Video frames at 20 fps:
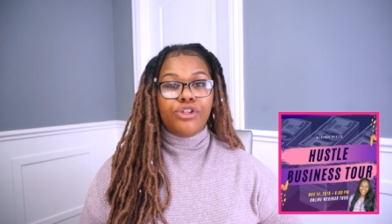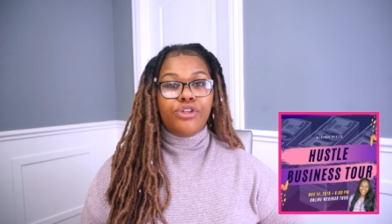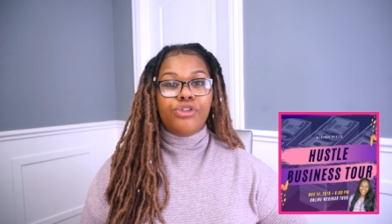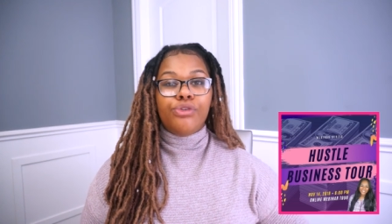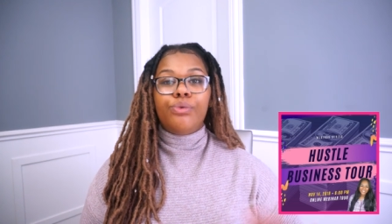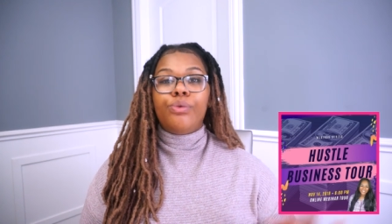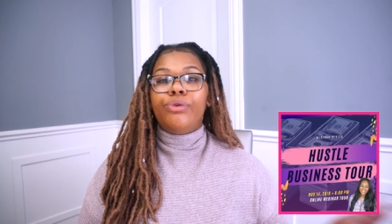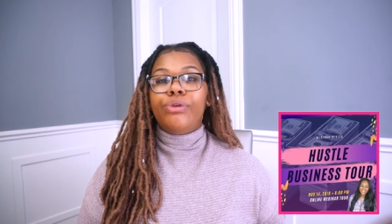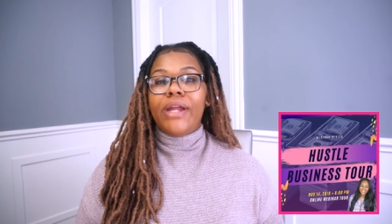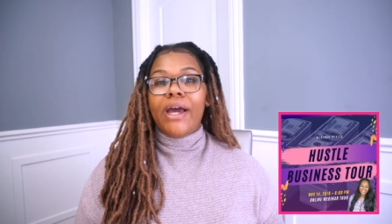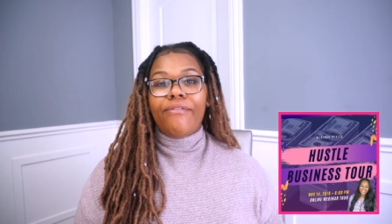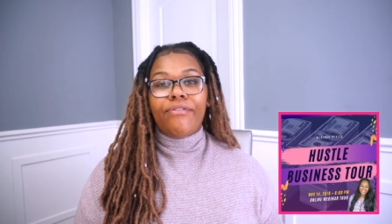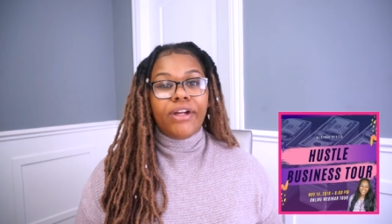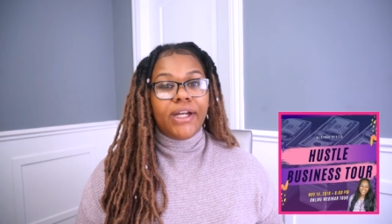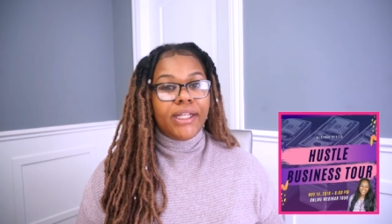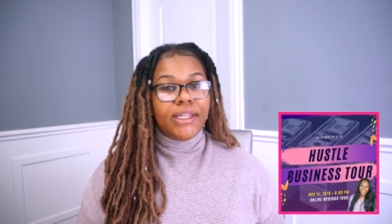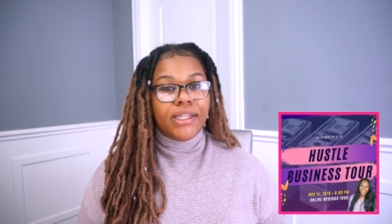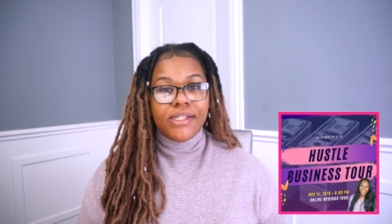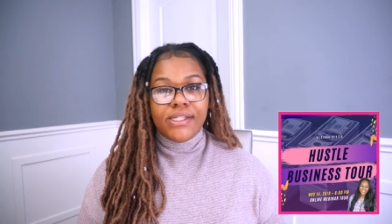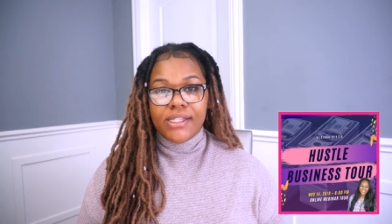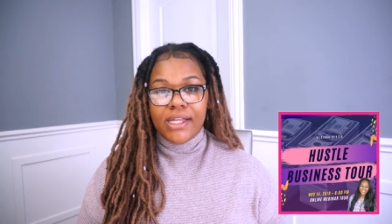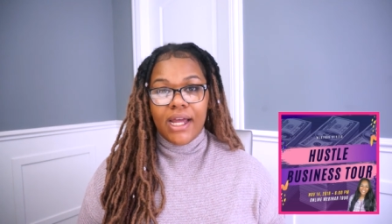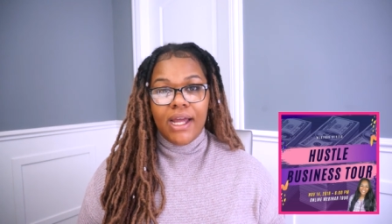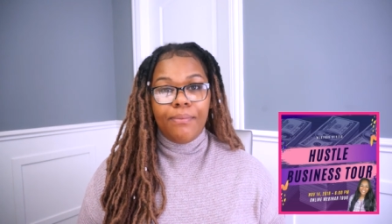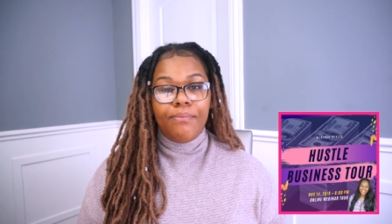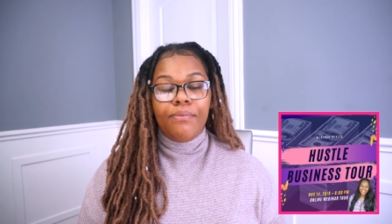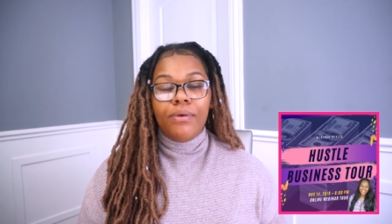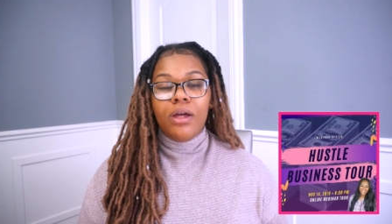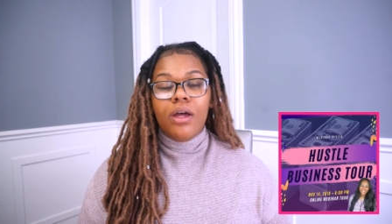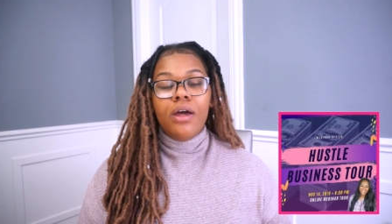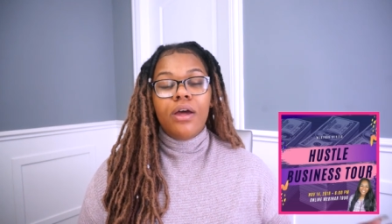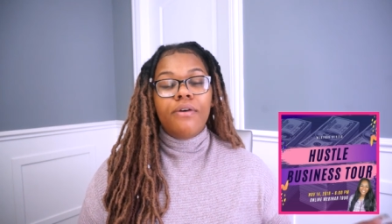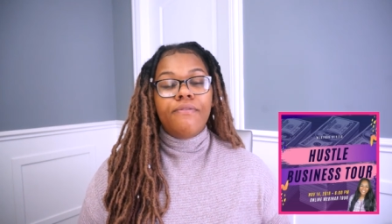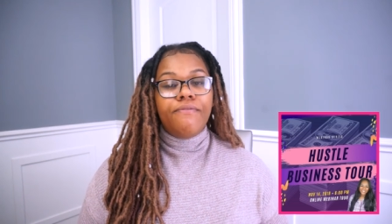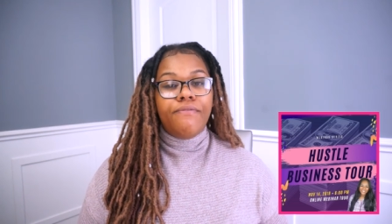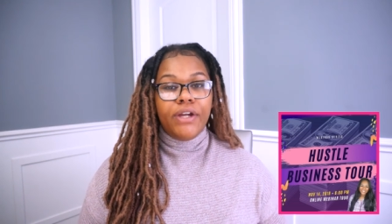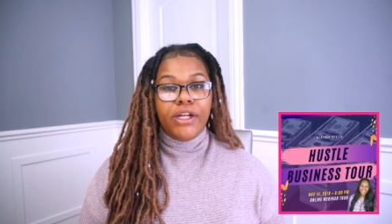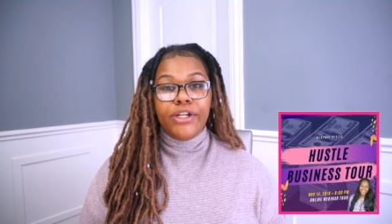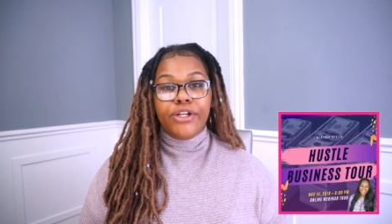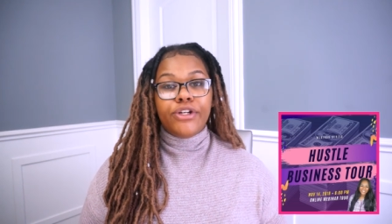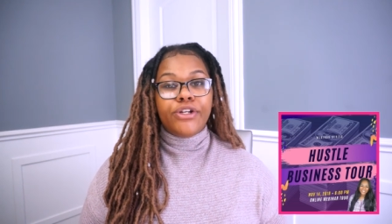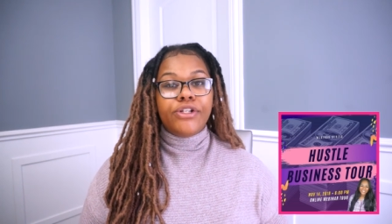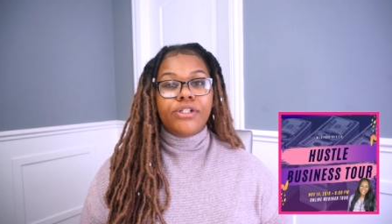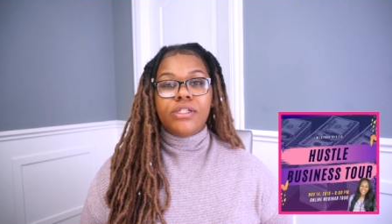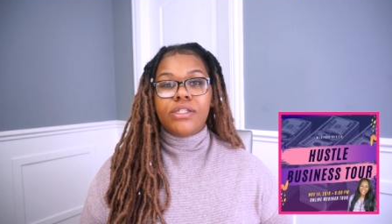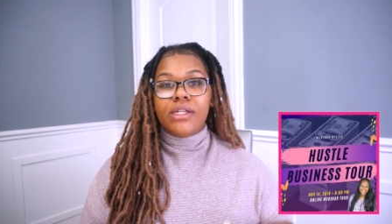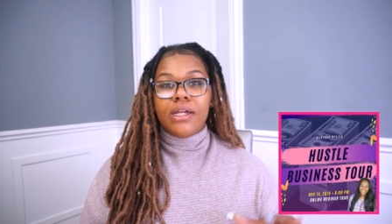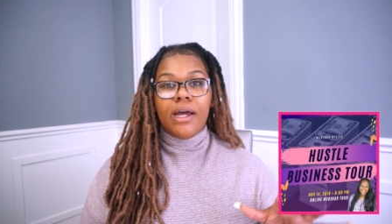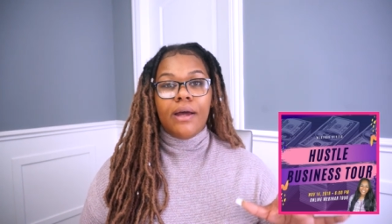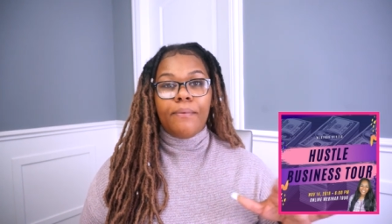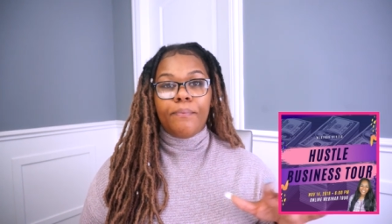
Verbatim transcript: so you will never get the same vendors